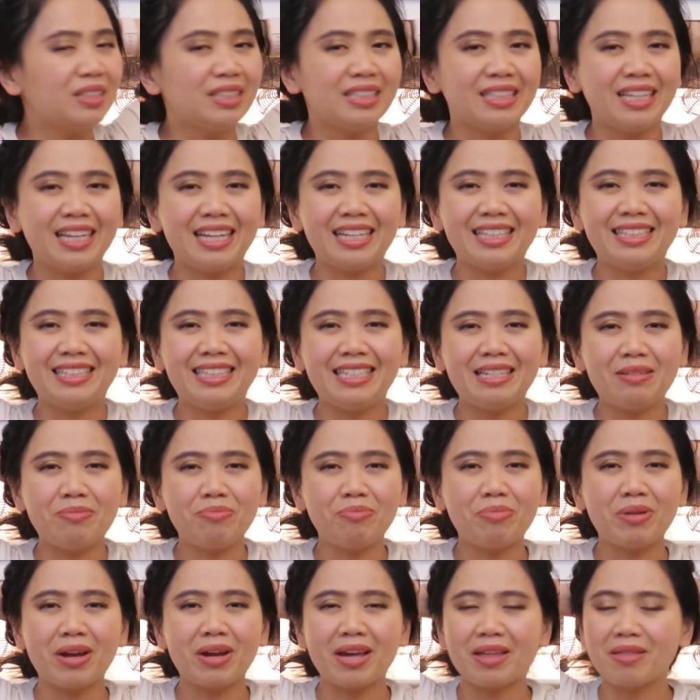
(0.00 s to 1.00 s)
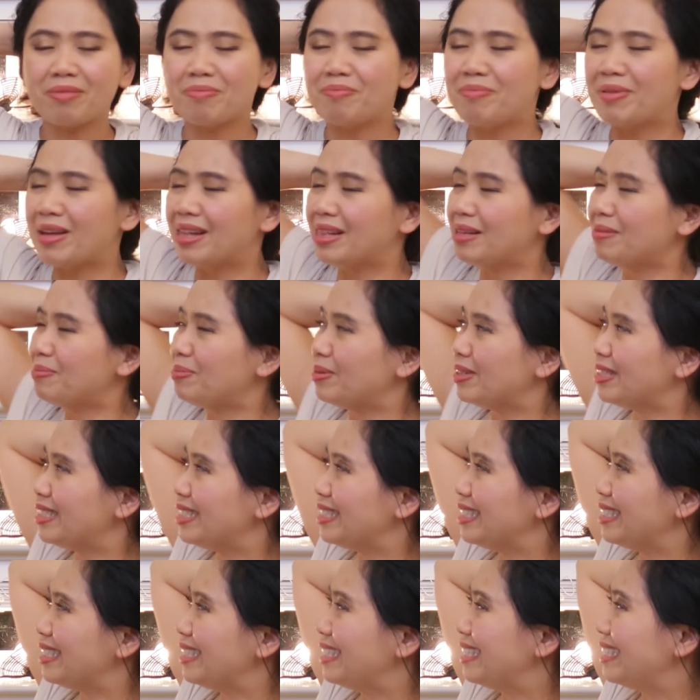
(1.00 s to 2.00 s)
Take a deep breath, belly
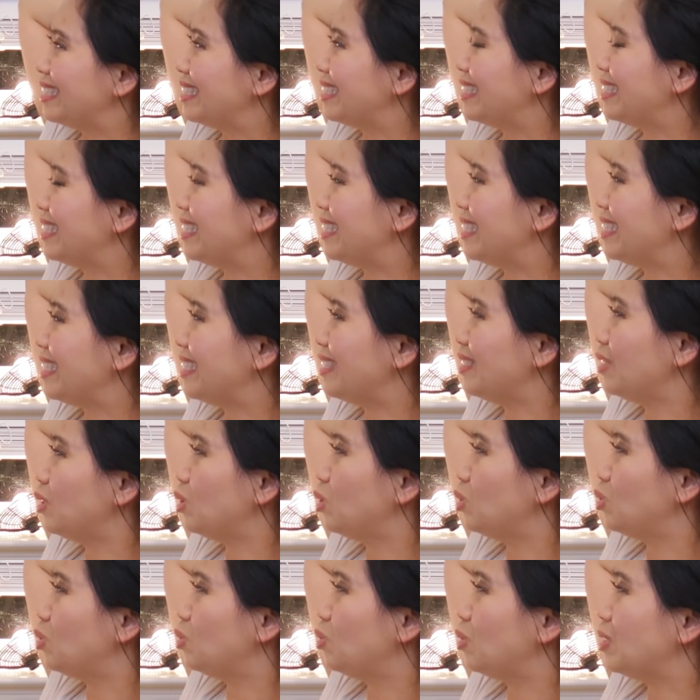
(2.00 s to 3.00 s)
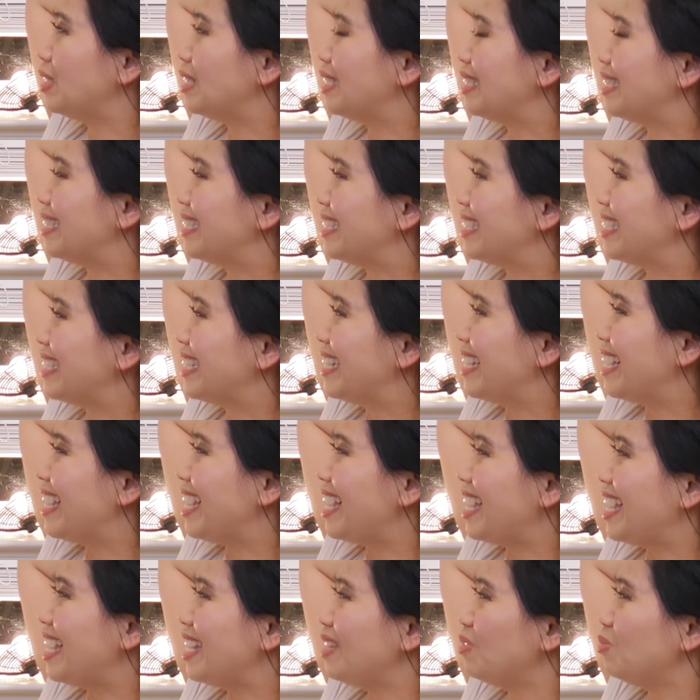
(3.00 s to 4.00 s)
button in, still twist,
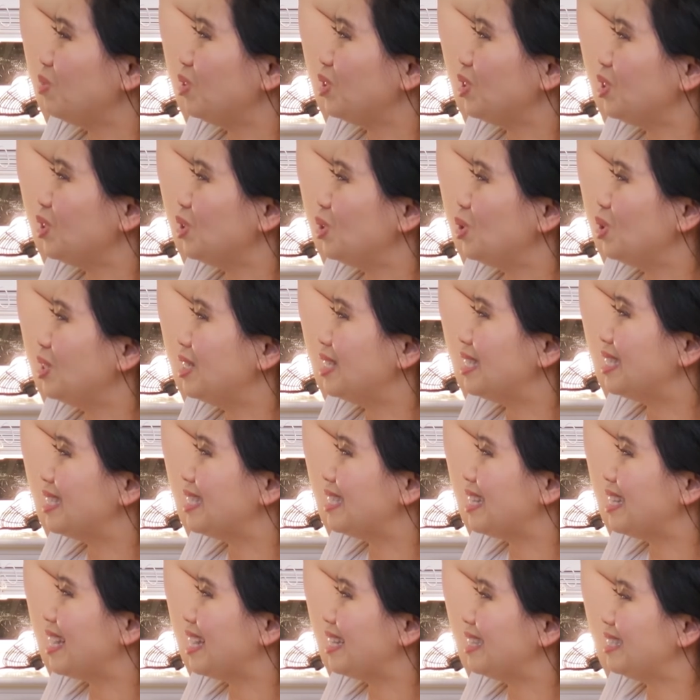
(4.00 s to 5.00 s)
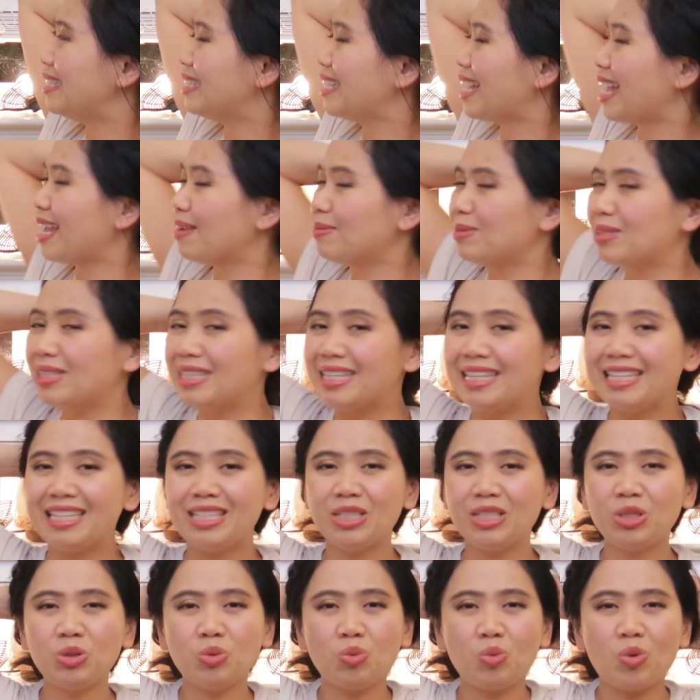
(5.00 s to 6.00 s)
and we're gonna do this 10 times
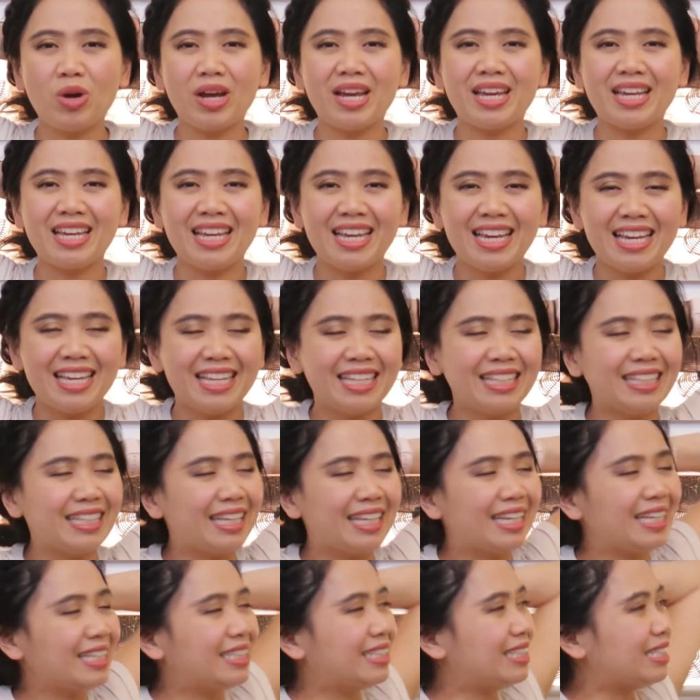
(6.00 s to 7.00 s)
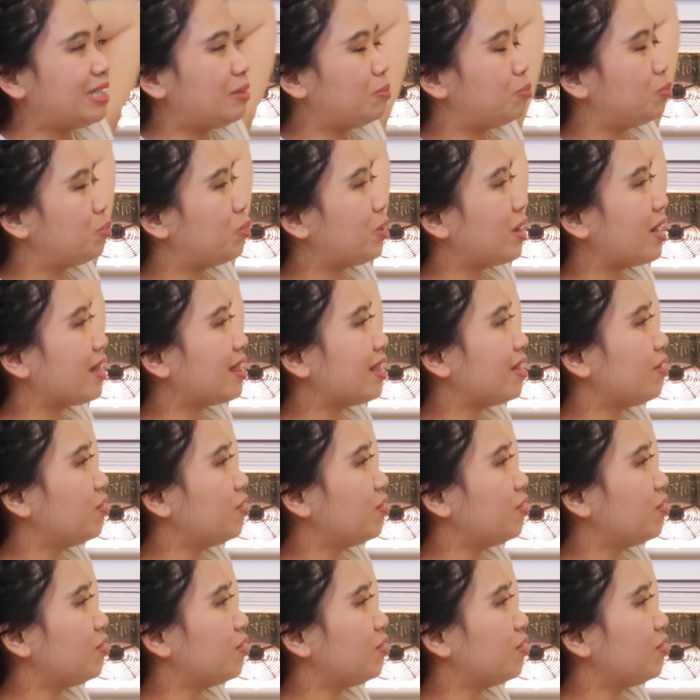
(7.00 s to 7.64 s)
each way. Take a deep breath.